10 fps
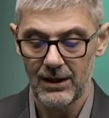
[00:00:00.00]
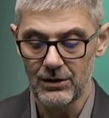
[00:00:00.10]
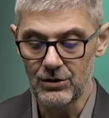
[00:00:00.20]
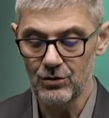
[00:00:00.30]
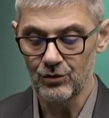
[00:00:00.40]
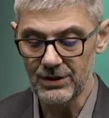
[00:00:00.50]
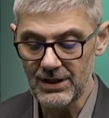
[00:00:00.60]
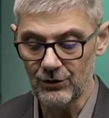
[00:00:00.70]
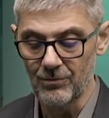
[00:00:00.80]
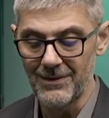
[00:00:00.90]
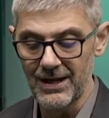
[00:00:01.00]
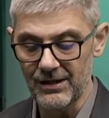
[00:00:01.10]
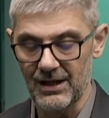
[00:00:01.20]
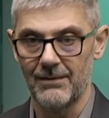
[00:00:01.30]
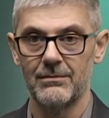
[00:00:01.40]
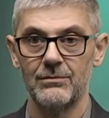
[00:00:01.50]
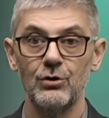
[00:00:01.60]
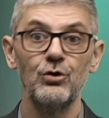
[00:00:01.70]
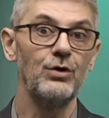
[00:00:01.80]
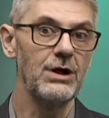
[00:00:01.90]
you need to make
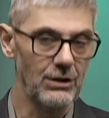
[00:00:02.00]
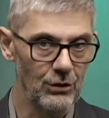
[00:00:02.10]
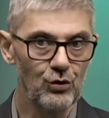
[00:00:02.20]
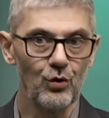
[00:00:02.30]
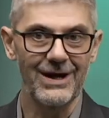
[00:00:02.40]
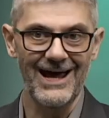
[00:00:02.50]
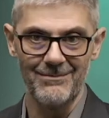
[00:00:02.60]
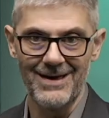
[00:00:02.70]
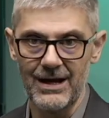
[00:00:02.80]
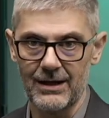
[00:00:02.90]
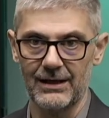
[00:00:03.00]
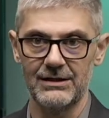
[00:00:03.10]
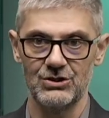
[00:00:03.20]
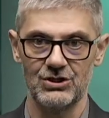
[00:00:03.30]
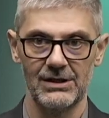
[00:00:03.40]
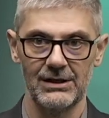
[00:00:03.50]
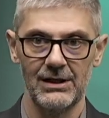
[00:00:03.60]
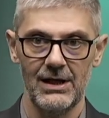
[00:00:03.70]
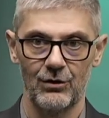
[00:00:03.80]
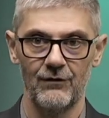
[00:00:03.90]
you can make additional
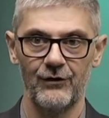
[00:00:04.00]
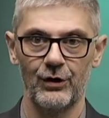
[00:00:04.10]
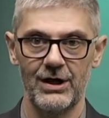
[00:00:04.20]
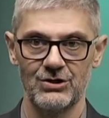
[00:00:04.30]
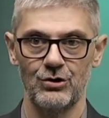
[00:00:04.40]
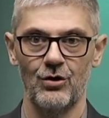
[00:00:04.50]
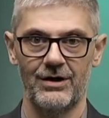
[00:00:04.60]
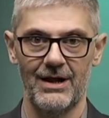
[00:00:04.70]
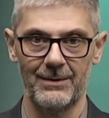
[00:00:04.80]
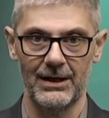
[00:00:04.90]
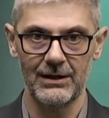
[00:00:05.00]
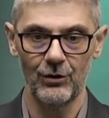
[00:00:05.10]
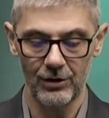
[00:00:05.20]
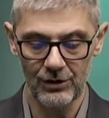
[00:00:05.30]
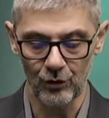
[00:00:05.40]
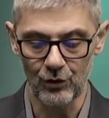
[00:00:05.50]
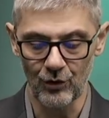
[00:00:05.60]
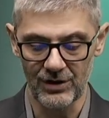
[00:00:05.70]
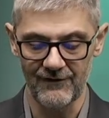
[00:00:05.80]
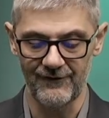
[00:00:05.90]
configuration in your subcategory to
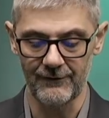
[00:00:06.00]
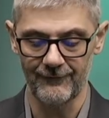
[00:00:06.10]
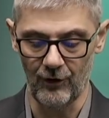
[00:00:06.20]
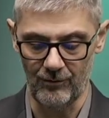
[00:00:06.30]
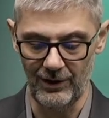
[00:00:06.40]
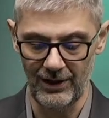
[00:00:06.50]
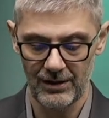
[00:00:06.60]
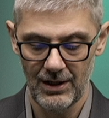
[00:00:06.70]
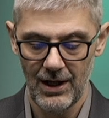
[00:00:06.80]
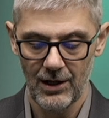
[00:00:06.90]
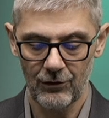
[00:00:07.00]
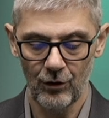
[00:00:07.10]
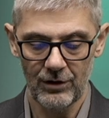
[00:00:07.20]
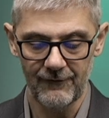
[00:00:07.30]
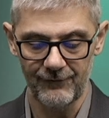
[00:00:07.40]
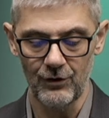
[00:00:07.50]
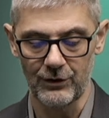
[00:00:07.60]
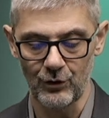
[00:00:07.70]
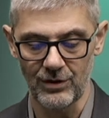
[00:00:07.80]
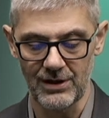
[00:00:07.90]
use different formulas. So if you are
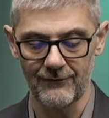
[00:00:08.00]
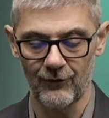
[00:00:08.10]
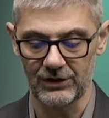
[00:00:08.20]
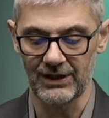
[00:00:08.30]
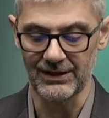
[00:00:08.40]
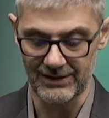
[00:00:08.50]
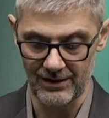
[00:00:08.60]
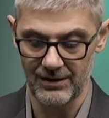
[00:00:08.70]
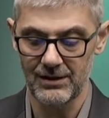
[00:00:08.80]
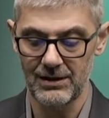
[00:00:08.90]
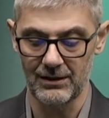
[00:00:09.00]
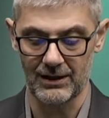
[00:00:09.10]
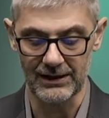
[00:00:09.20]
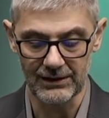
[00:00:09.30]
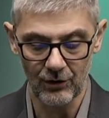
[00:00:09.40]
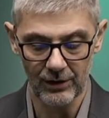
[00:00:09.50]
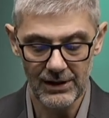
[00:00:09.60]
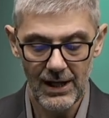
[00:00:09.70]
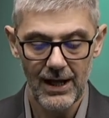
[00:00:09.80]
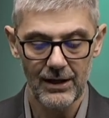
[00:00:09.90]
using water intensity in
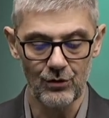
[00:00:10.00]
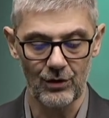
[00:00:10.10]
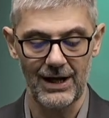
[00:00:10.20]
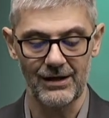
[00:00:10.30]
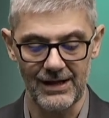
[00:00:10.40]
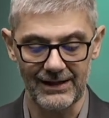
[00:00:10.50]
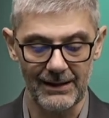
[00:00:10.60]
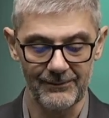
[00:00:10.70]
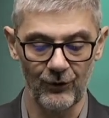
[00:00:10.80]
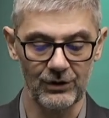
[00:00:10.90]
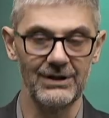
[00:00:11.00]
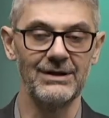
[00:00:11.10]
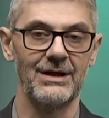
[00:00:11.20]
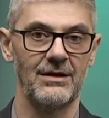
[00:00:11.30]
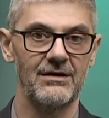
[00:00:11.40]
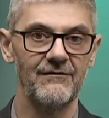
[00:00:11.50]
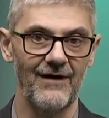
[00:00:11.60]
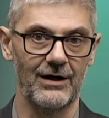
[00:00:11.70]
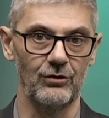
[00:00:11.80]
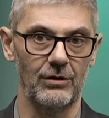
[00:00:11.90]
category, you can set up water intensity
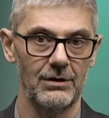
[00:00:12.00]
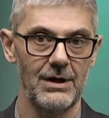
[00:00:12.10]
factor.